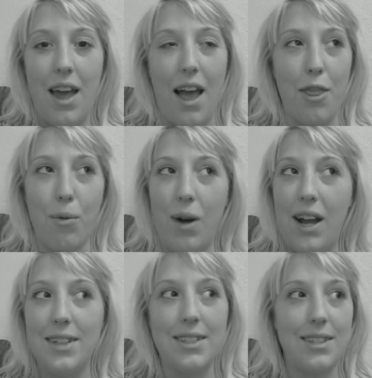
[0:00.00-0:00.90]

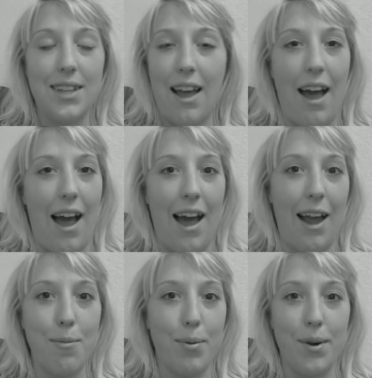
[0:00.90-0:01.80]
Otherwise,
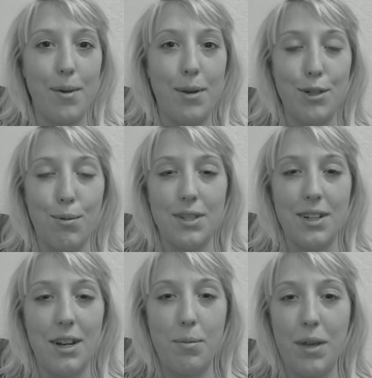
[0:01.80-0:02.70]
I pretty much
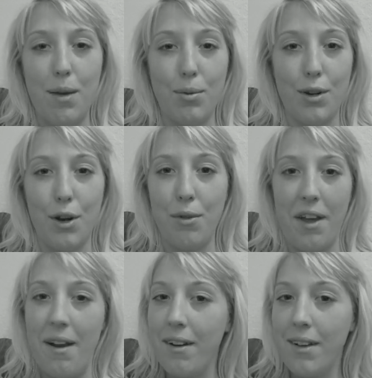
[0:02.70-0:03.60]
wasn't going to be able to go there.